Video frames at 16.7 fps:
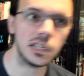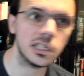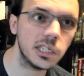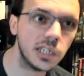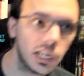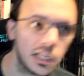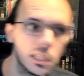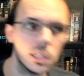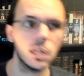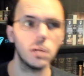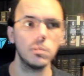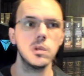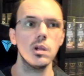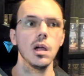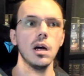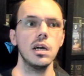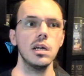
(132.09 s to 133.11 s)
check the number
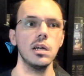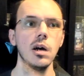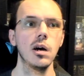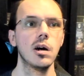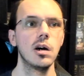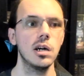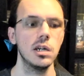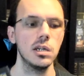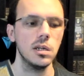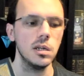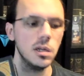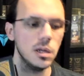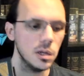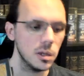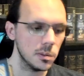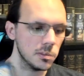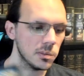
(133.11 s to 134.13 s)
line on
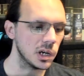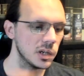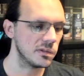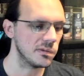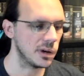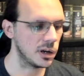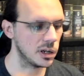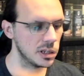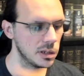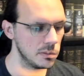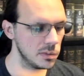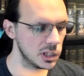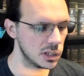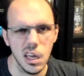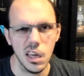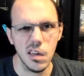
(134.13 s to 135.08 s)
both volumes.